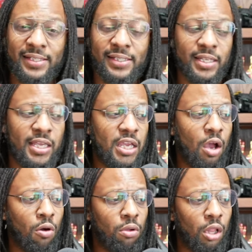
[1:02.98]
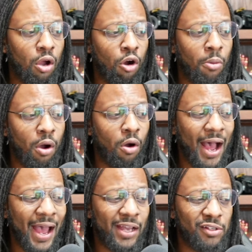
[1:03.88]
SC, Oklahoma,
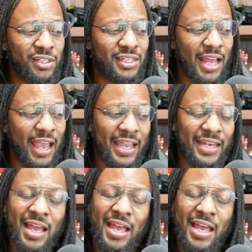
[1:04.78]
Ohio State,